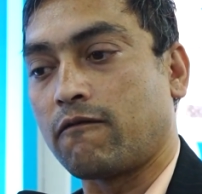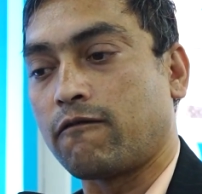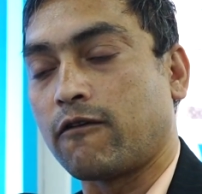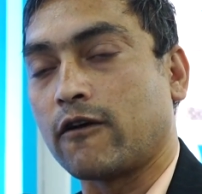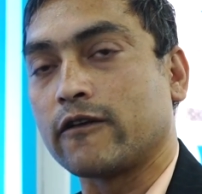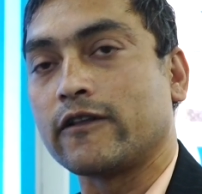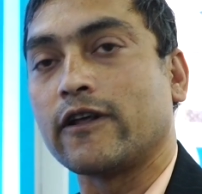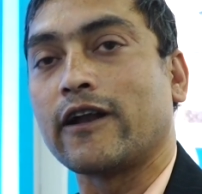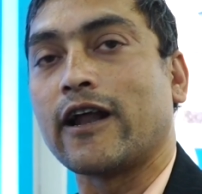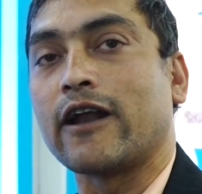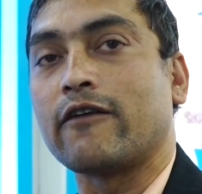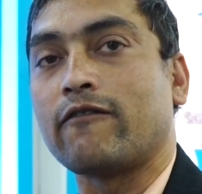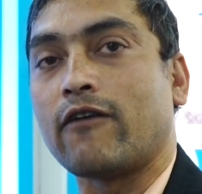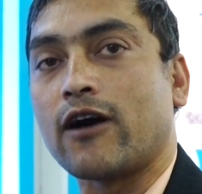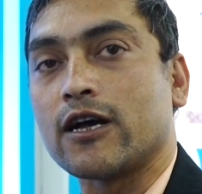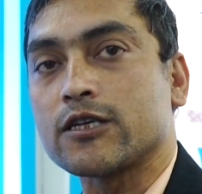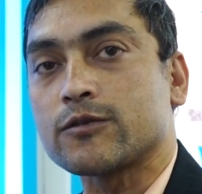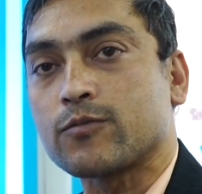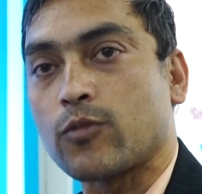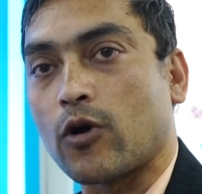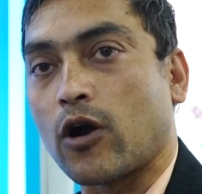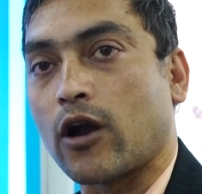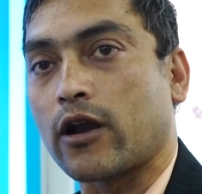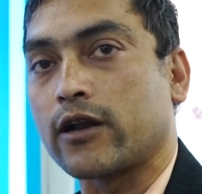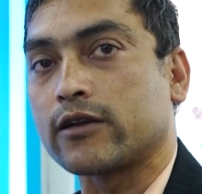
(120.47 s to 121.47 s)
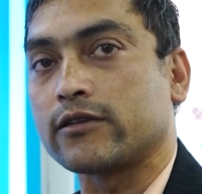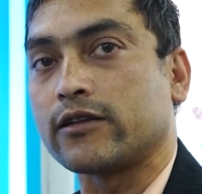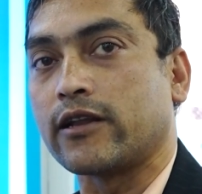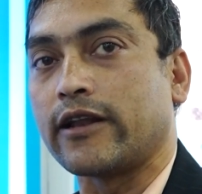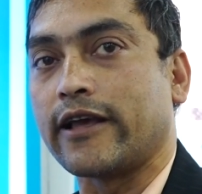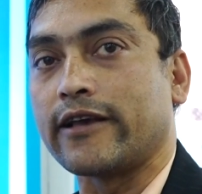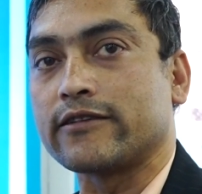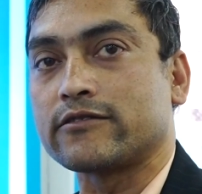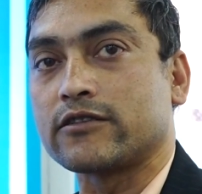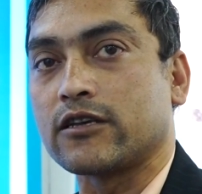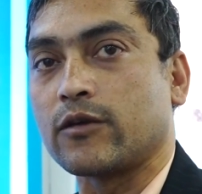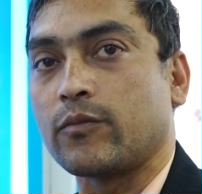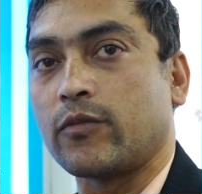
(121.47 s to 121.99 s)
further advanced product than
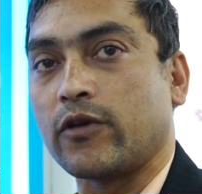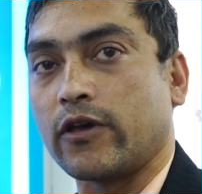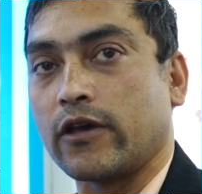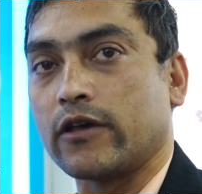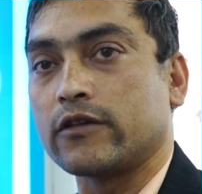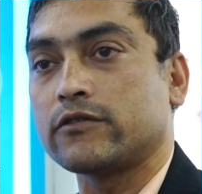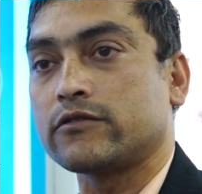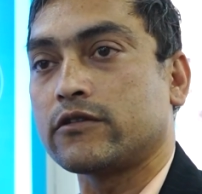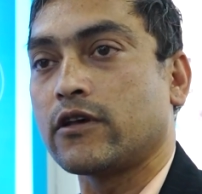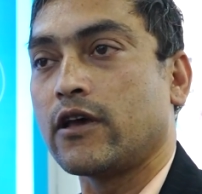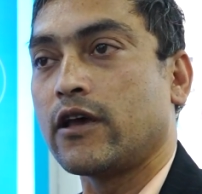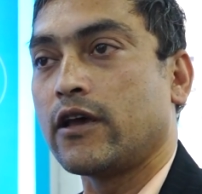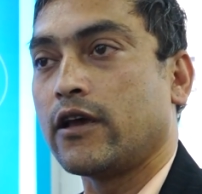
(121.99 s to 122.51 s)
SEBS.